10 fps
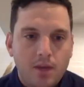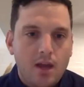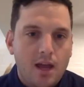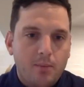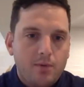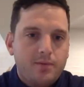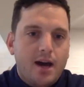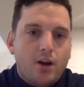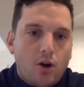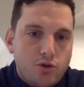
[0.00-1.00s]
And we've
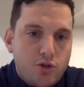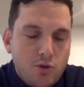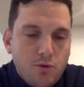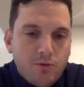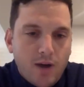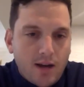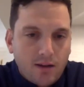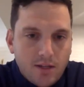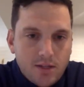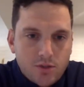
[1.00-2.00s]
got our two finalists.